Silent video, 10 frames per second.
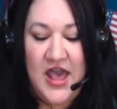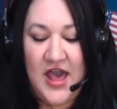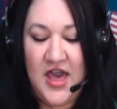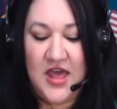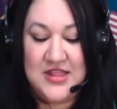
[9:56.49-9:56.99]

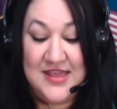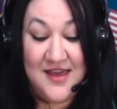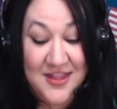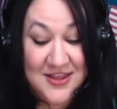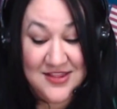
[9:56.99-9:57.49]
The
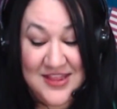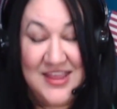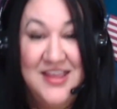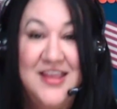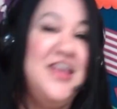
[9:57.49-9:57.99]
other
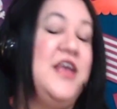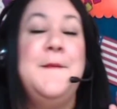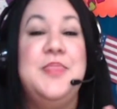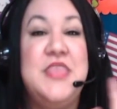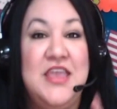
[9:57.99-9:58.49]
thing
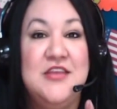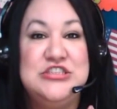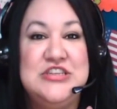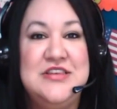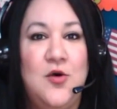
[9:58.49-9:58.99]
that you
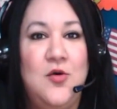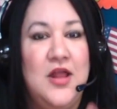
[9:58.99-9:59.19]
should note